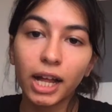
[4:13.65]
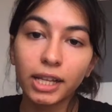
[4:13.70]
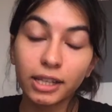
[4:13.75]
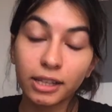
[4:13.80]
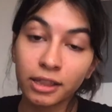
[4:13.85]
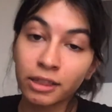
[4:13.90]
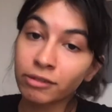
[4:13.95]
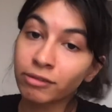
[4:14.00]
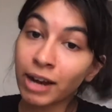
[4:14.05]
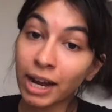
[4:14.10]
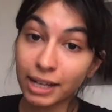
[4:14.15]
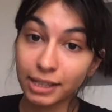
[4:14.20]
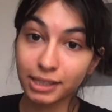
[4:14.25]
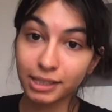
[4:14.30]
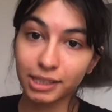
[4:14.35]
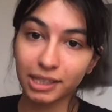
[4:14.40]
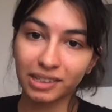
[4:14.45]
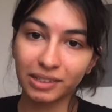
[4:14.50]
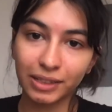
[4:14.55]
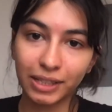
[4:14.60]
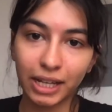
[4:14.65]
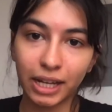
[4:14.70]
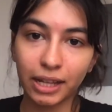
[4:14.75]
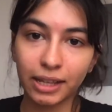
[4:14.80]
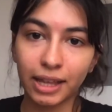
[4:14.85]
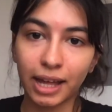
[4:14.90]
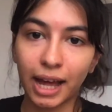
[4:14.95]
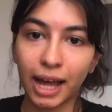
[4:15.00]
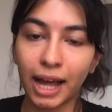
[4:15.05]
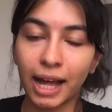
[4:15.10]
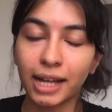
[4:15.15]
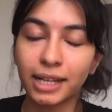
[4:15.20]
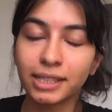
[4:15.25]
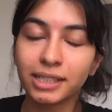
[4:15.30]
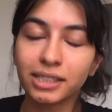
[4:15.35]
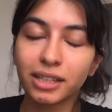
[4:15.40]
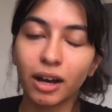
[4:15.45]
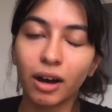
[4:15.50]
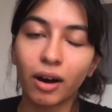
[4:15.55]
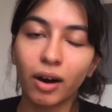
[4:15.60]
The threats, on the other hand,
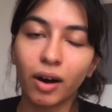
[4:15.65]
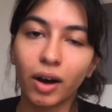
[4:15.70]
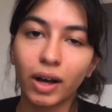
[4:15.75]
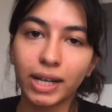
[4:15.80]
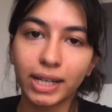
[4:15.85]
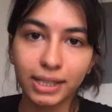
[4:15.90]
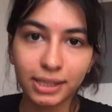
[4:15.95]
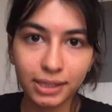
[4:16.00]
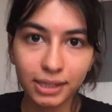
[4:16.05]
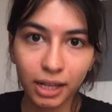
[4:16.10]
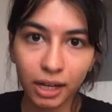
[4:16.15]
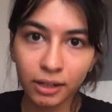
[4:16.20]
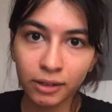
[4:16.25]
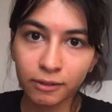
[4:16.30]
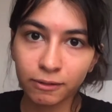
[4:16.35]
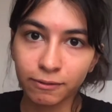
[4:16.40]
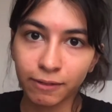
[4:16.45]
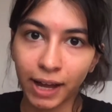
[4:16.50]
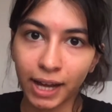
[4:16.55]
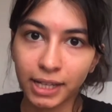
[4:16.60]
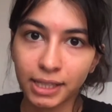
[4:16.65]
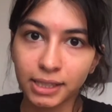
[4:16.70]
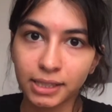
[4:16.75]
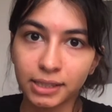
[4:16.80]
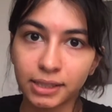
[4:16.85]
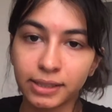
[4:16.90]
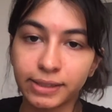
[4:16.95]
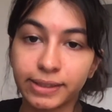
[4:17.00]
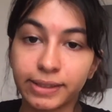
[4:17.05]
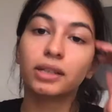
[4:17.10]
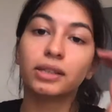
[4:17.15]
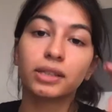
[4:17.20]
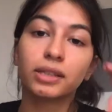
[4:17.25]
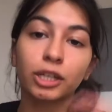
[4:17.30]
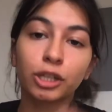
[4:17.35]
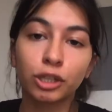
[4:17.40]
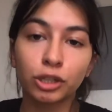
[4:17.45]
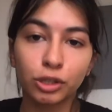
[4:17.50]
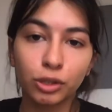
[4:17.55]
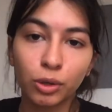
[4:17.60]
are external factors that
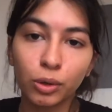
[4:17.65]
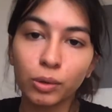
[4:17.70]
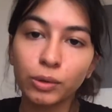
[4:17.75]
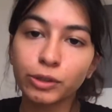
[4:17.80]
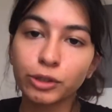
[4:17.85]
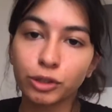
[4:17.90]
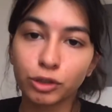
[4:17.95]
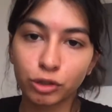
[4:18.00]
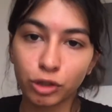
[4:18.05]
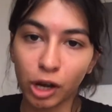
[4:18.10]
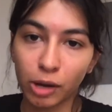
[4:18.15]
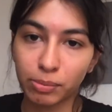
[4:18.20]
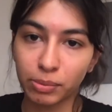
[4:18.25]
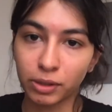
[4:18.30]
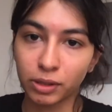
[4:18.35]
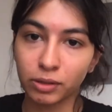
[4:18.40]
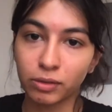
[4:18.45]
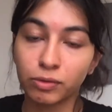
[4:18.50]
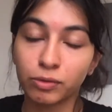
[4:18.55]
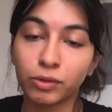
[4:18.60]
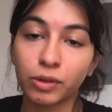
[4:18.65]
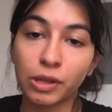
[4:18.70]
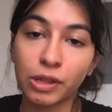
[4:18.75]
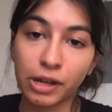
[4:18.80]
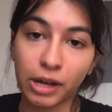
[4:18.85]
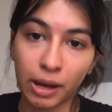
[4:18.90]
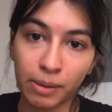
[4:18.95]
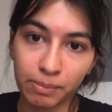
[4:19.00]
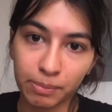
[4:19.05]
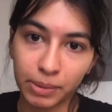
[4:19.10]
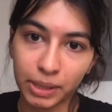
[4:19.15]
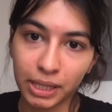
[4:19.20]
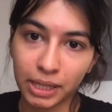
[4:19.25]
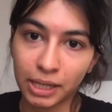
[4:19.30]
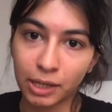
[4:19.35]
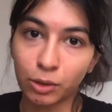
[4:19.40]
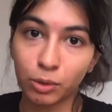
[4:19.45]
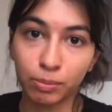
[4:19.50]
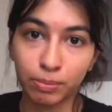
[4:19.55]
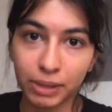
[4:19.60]
could cause trouble for the company
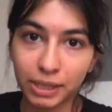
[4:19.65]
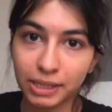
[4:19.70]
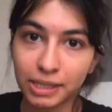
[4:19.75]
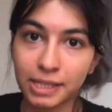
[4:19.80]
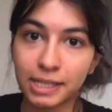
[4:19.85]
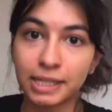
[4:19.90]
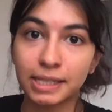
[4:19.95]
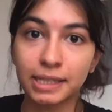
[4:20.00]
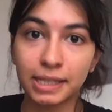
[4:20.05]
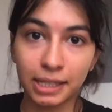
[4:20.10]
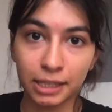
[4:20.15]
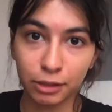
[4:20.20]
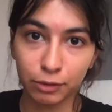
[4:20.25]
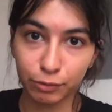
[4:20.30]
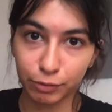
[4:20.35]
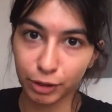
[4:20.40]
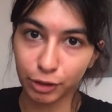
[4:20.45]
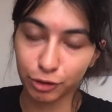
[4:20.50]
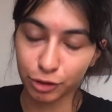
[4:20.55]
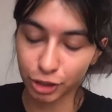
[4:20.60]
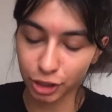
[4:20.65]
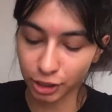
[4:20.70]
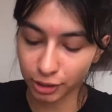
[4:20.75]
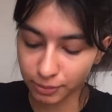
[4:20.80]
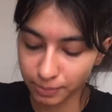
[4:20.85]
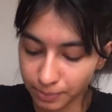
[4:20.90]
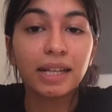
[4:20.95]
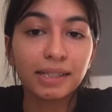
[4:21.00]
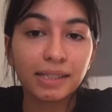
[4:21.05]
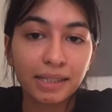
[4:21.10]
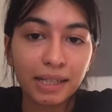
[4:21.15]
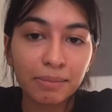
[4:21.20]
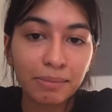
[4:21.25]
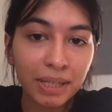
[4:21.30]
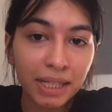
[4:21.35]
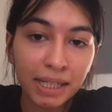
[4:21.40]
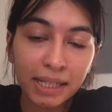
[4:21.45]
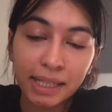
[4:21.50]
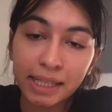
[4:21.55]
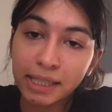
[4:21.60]
or business in the future.
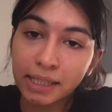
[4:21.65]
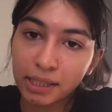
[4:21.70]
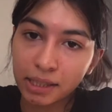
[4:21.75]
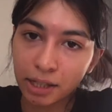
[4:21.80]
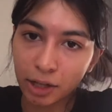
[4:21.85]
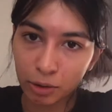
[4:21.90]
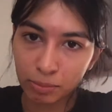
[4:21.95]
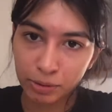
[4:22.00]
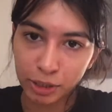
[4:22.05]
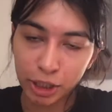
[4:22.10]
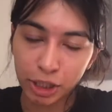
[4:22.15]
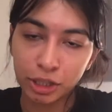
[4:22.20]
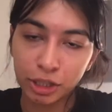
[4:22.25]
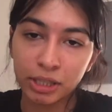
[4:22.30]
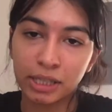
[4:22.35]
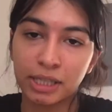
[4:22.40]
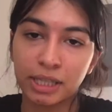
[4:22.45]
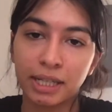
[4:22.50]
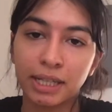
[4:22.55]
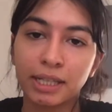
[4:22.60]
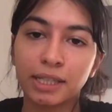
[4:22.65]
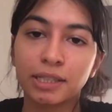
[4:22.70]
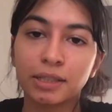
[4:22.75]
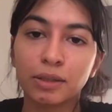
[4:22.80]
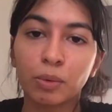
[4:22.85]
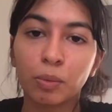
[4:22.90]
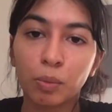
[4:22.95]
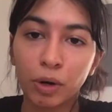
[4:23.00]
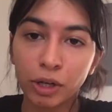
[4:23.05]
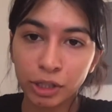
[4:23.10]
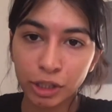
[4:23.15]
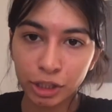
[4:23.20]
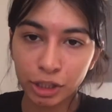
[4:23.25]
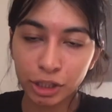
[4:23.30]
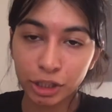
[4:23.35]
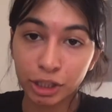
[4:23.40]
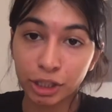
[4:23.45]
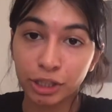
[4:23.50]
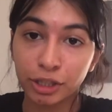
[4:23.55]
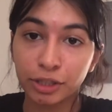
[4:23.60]
Similarly to the opportunities, one could
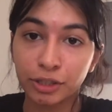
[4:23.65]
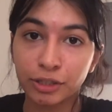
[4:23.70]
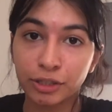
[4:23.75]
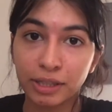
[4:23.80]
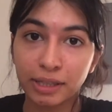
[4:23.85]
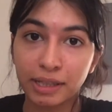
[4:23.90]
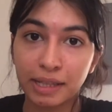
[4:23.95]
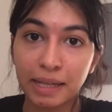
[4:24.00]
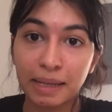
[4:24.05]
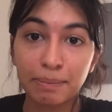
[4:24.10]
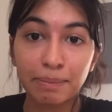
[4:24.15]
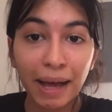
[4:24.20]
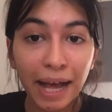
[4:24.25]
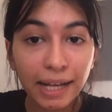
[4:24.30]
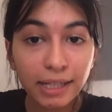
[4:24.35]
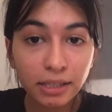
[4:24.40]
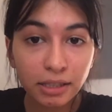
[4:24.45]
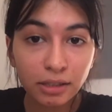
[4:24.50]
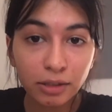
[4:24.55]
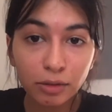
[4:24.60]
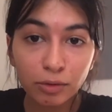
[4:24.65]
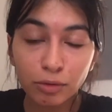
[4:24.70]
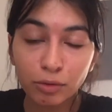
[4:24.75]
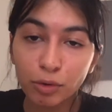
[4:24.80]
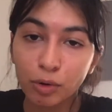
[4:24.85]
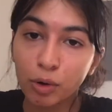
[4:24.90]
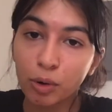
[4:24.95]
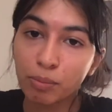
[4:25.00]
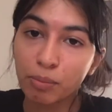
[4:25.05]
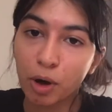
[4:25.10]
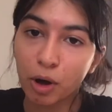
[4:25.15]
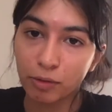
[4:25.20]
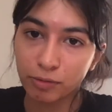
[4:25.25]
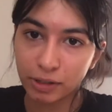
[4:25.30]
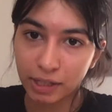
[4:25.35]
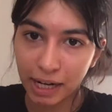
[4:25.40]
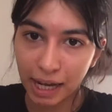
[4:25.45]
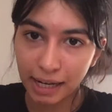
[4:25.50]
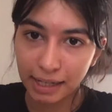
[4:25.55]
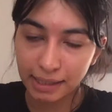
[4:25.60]
use the PESTLE form of
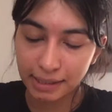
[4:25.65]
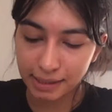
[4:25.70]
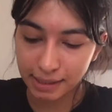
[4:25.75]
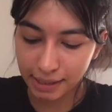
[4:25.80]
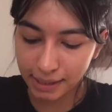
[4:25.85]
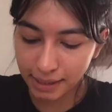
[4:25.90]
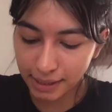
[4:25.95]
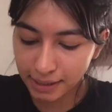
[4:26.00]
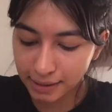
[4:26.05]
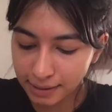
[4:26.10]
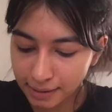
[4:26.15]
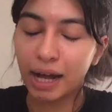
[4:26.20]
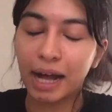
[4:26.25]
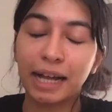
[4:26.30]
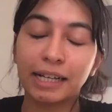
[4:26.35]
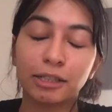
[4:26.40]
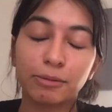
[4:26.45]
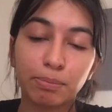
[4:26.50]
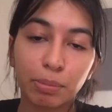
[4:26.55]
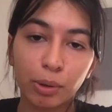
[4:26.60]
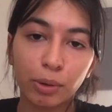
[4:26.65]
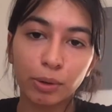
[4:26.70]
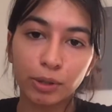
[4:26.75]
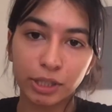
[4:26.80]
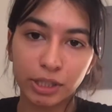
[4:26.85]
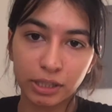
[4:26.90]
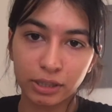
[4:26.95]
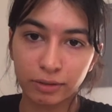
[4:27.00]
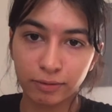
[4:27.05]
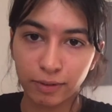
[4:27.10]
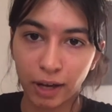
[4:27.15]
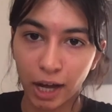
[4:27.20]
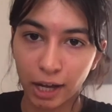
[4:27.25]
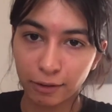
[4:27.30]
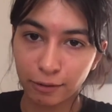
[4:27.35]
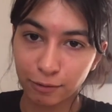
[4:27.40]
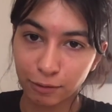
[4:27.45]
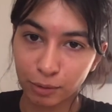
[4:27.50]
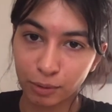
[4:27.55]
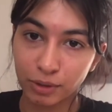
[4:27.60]
analysis and a Porter's 5
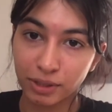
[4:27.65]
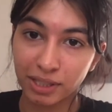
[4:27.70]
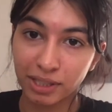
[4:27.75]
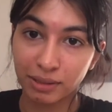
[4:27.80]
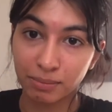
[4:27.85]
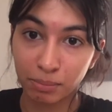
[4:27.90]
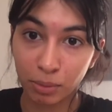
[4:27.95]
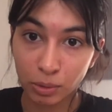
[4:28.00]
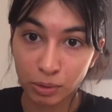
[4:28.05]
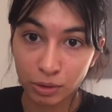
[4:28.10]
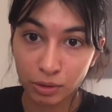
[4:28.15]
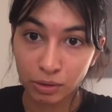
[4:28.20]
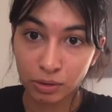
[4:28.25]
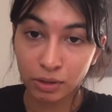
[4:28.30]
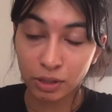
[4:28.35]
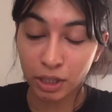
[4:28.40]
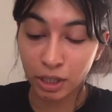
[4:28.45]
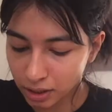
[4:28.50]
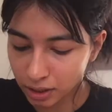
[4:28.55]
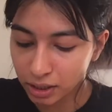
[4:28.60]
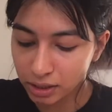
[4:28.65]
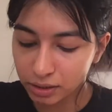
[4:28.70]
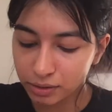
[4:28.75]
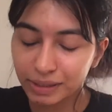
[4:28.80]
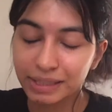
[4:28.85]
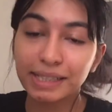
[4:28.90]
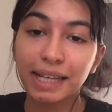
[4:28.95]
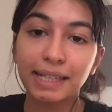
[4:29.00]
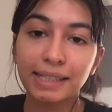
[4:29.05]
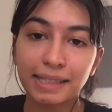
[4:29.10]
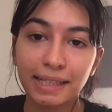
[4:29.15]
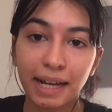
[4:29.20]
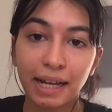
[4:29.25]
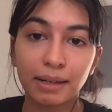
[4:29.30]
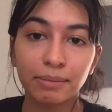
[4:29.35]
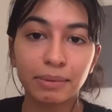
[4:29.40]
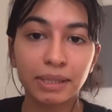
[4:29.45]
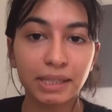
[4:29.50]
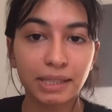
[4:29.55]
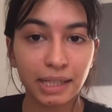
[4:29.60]
forces model to assess the
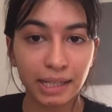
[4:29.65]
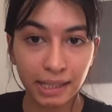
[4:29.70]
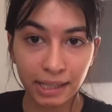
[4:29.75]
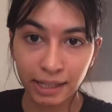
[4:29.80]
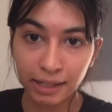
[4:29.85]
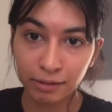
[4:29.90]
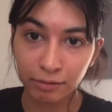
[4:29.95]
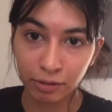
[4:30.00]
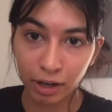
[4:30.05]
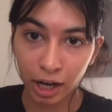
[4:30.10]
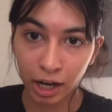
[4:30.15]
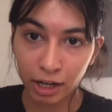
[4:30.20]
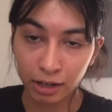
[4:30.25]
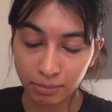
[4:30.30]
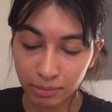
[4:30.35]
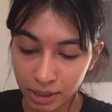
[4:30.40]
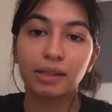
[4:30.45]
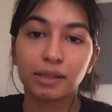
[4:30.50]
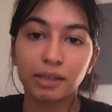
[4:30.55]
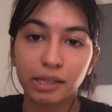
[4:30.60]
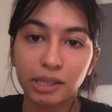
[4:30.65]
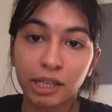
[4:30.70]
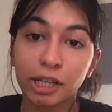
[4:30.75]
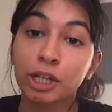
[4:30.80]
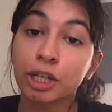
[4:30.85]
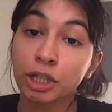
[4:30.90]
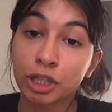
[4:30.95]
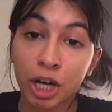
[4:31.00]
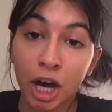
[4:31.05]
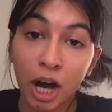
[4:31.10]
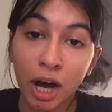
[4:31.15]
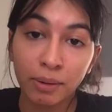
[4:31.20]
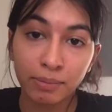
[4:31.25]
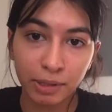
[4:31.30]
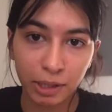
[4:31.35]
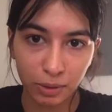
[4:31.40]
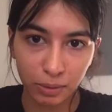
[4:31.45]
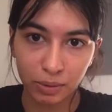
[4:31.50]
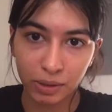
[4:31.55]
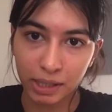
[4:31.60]
elements in the environment that could harm the
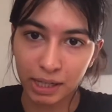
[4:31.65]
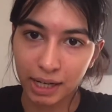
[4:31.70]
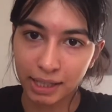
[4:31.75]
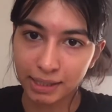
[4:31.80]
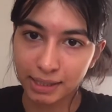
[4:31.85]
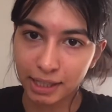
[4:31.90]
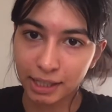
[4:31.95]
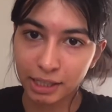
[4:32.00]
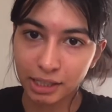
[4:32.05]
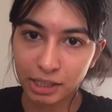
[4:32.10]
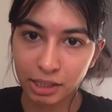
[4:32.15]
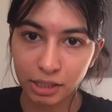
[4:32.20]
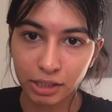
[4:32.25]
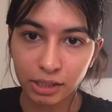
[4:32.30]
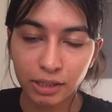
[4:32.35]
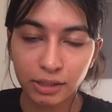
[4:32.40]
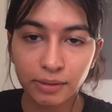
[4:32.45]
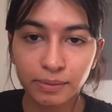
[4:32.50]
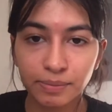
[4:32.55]
organisation.